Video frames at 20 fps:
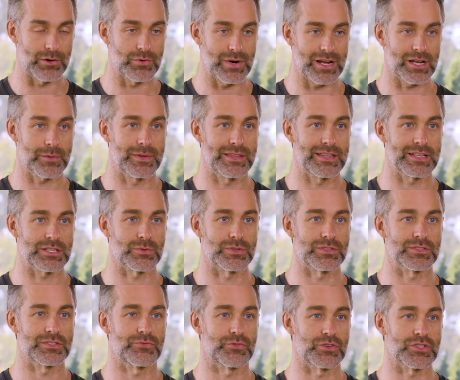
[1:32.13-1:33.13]
would recommend this
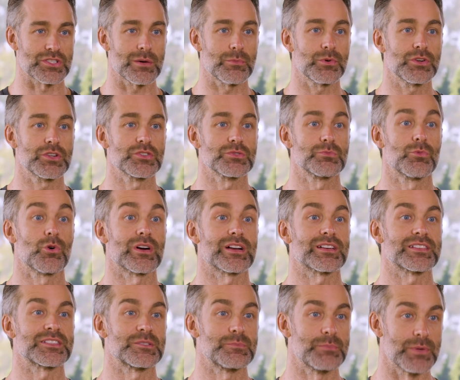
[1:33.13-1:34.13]
one for someone who's more
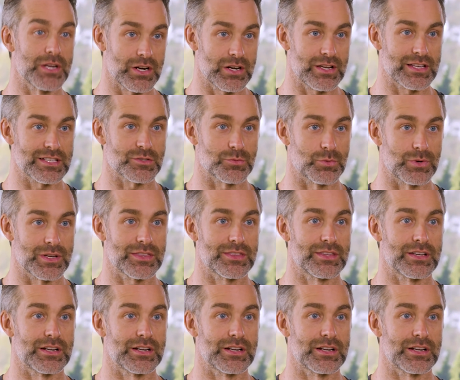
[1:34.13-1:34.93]
experienced with